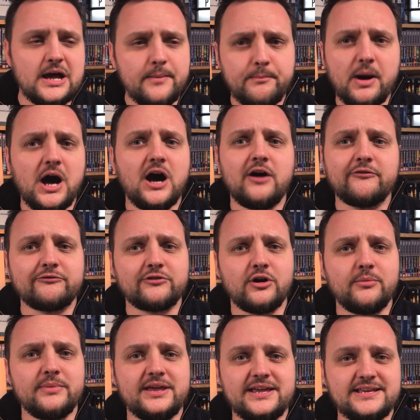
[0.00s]
Apart
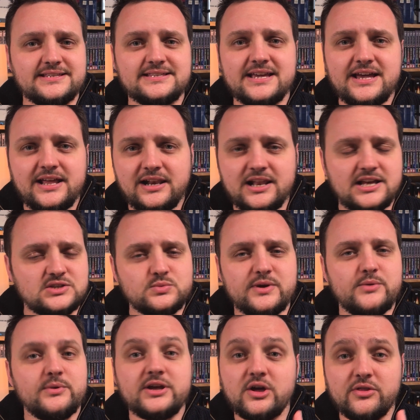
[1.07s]
from his
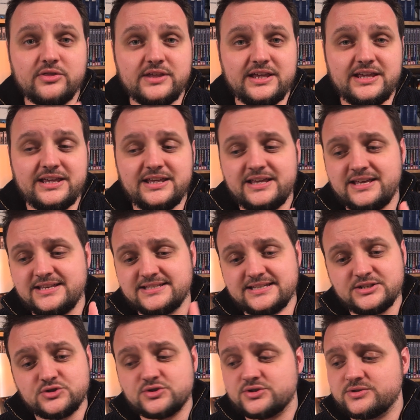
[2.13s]

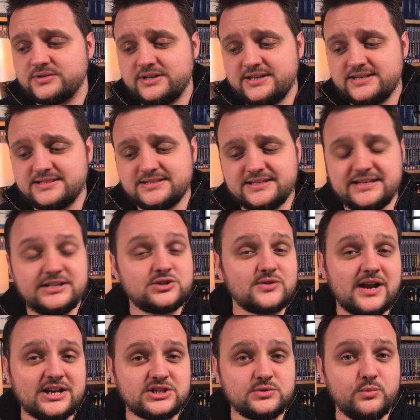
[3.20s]

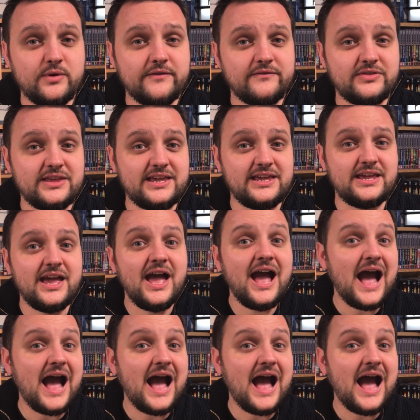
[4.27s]
interaction with the